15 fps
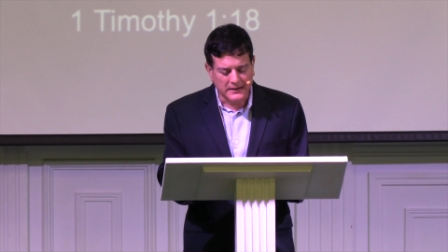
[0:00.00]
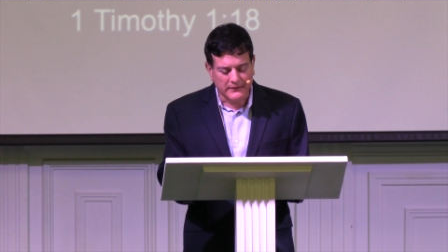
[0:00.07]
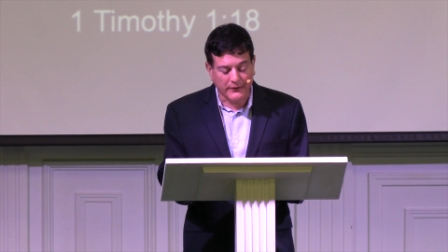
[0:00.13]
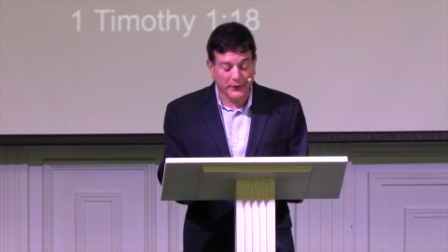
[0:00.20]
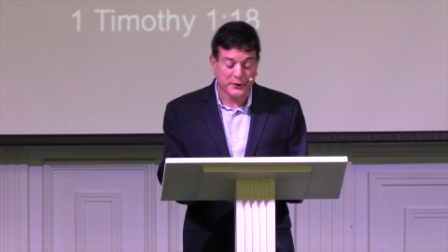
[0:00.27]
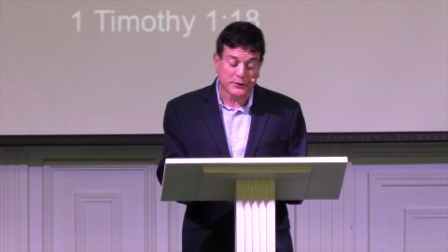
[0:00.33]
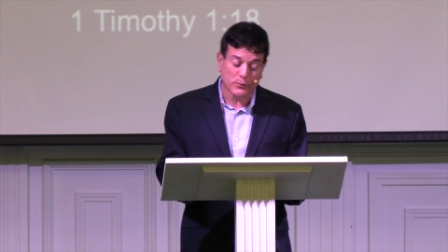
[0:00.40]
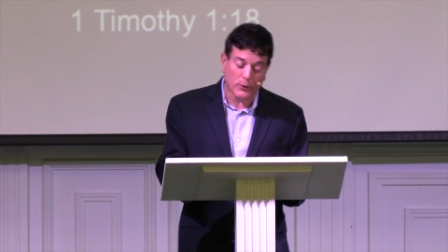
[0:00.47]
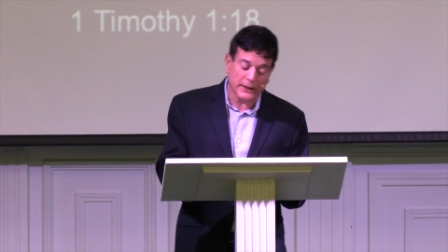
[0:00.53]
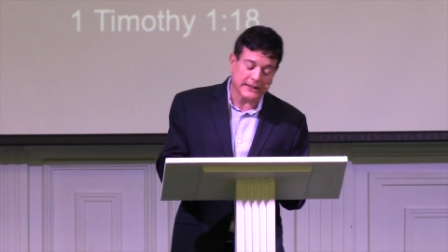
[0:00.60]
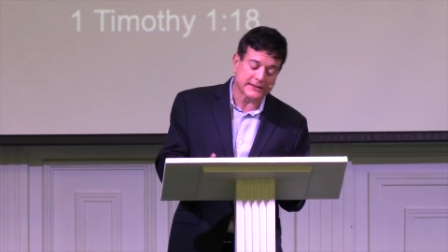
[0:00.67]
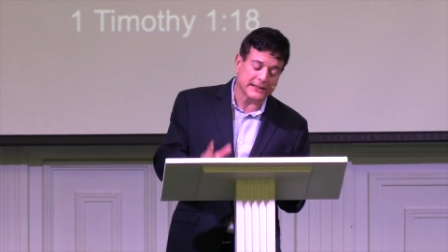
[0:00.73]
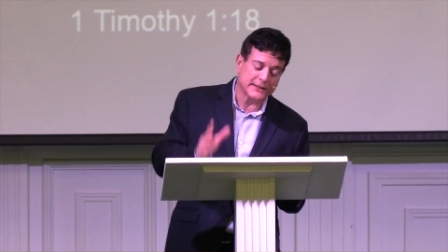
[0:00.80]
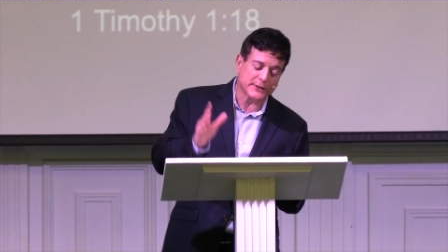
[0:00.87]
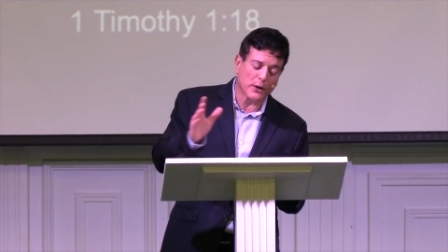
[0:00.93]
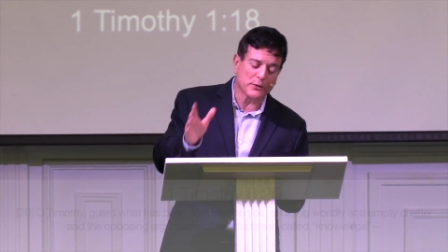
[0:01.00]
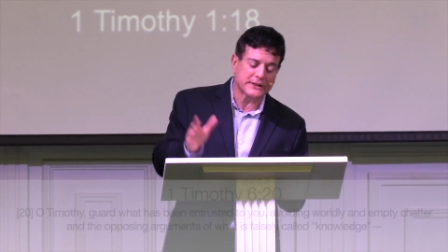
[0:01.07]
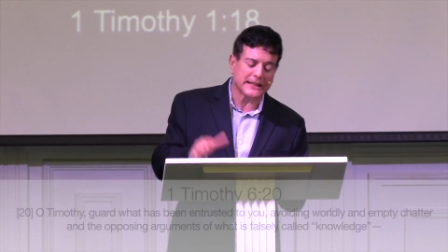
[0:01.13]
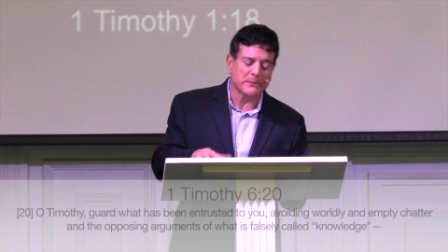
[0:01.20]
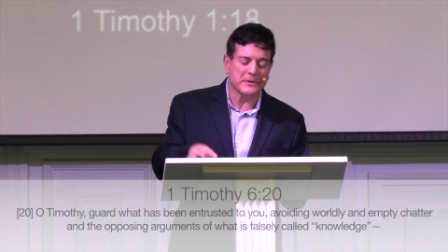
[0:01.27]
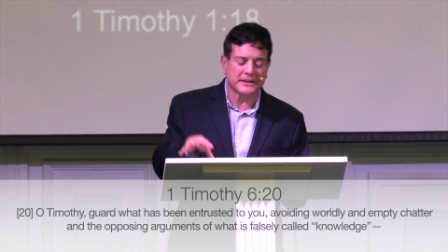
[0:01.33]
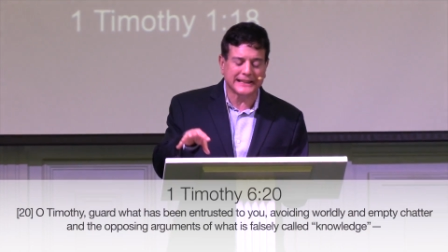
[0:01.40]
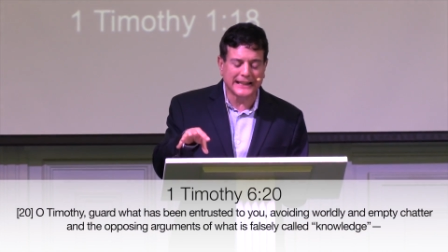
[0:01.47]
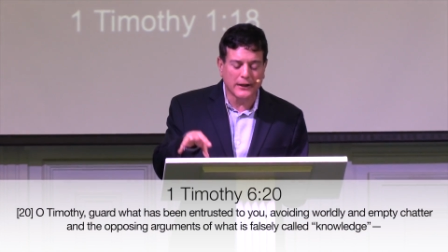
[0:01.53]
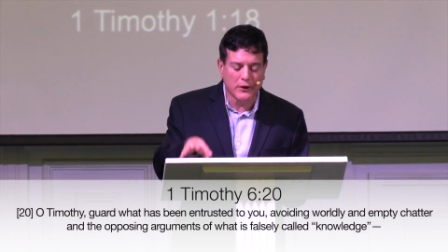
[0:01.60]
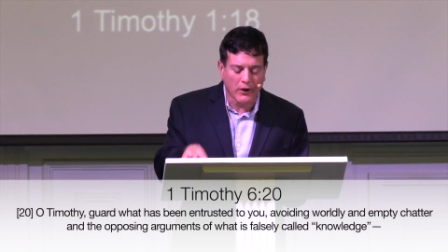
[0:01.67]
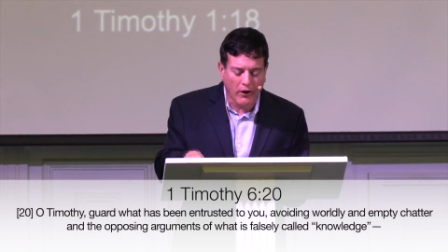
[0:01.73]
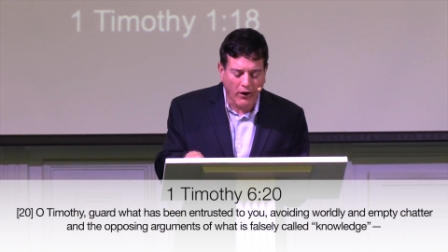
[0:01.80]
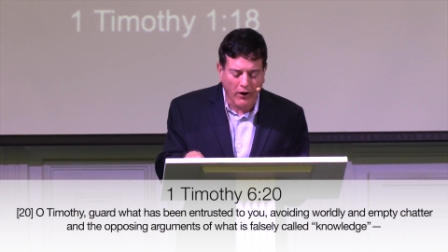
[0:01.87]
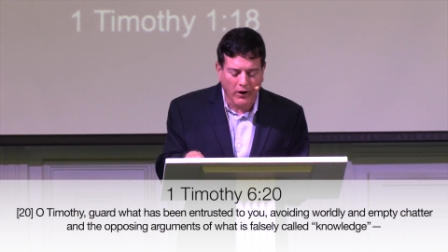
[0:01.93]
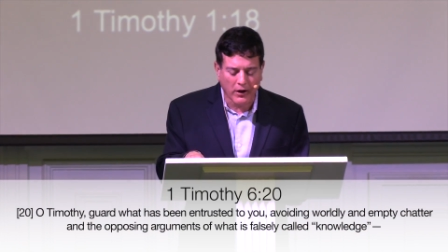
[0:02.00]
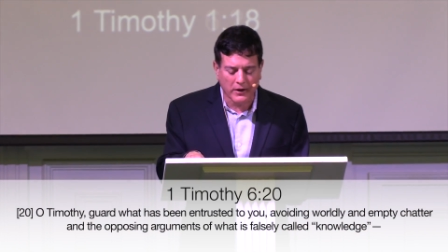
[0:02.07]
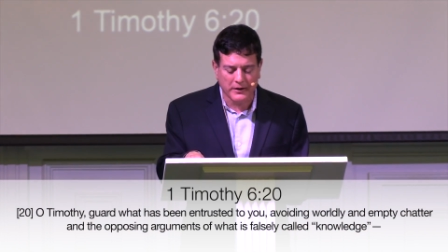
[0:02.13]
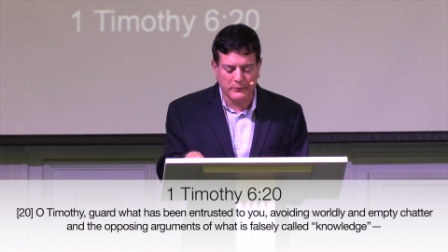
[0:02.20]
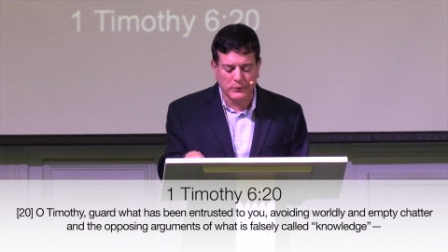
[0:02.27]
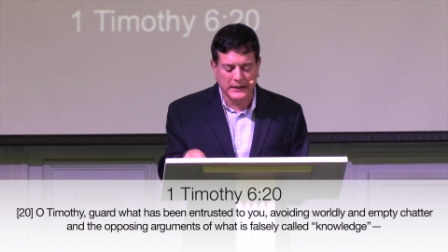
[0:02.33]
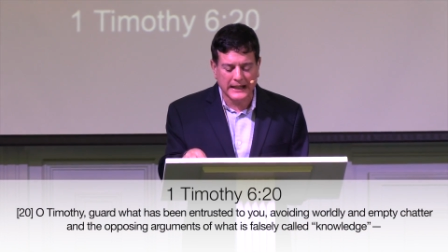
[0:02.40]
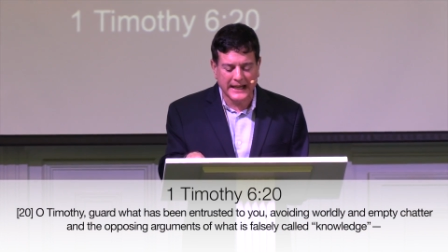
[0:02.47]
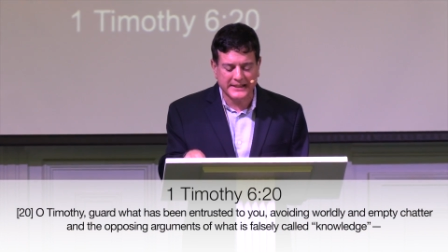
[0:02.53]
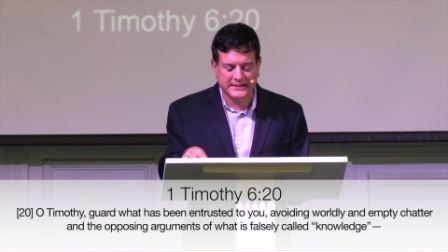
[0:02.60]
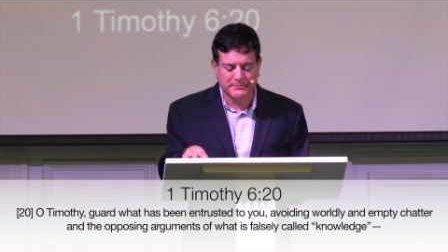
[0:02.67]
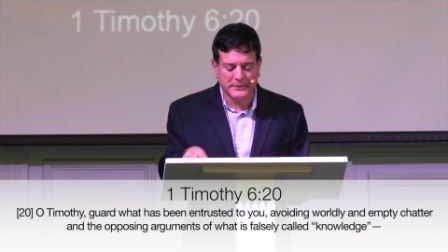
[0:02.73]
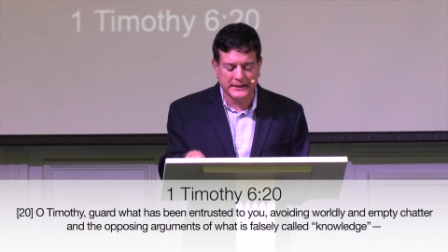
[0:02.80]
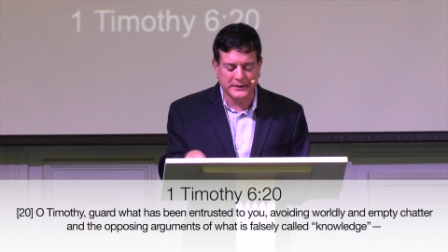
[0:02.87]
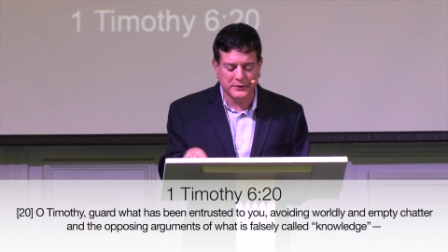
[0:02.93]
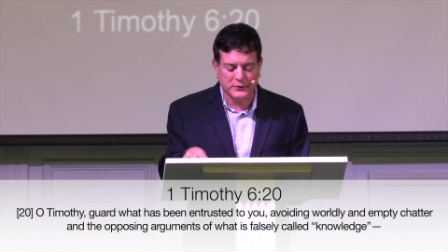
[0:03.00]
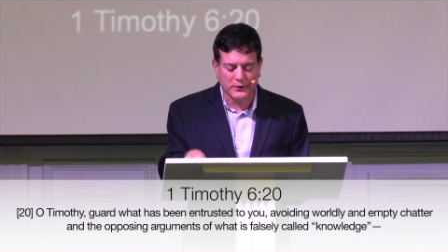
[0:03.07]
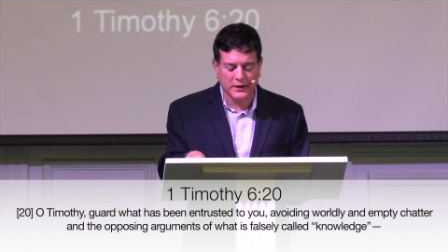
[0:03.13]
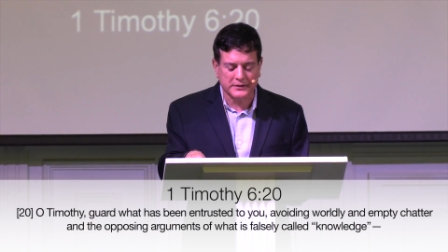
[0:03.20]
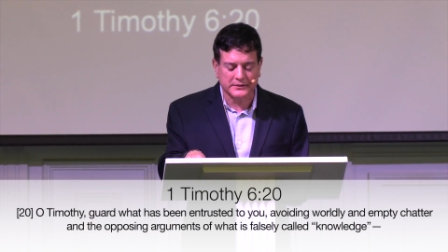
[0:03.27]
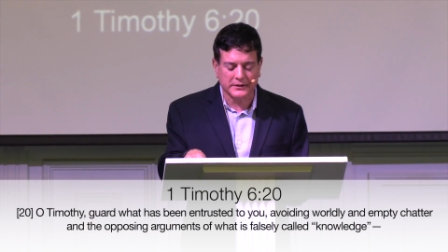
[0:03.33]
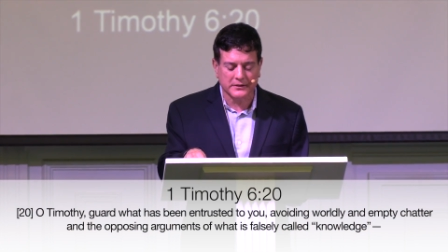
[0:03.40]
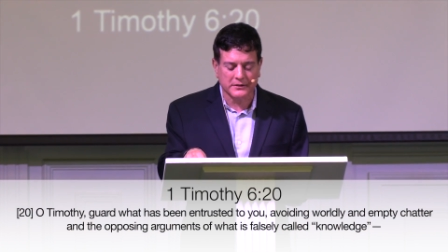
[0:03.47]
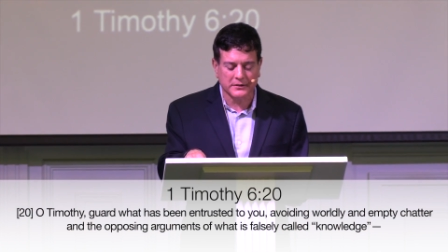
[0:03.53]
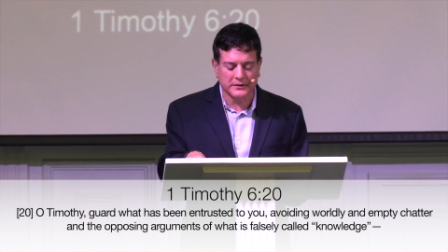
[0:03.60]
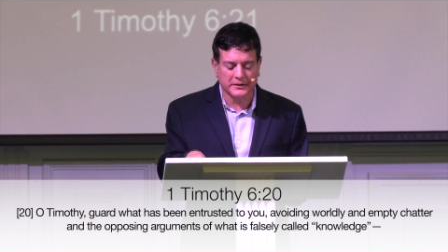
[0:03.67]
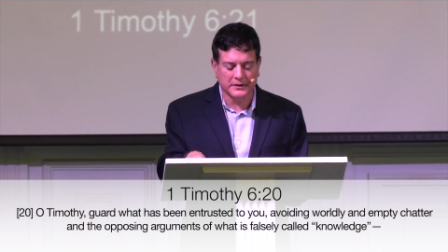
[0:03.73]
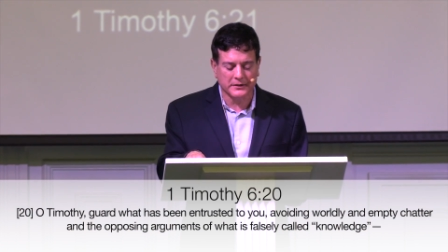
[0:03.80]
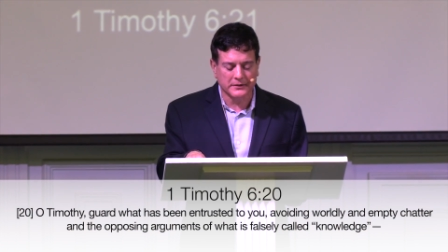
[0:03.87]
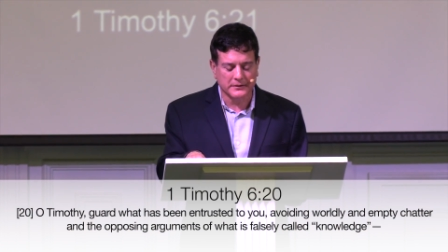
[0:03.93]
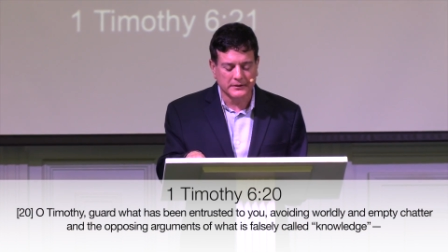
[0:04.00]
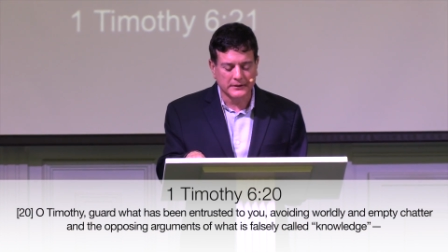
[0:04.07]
verse 20 says, O Timothy, guard what has been entrusted to you.